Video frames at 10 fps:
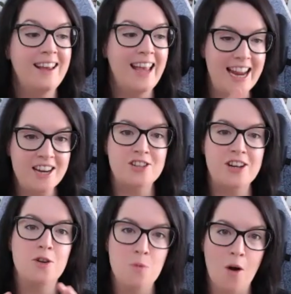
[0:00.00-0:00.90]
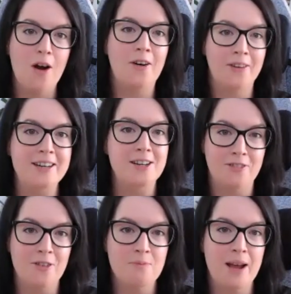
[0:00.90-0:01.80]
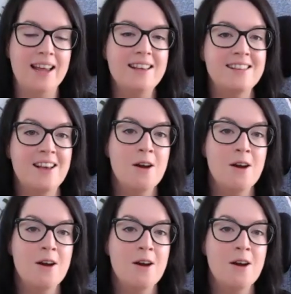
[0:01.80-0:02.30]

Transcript: Each day you work on a different piece.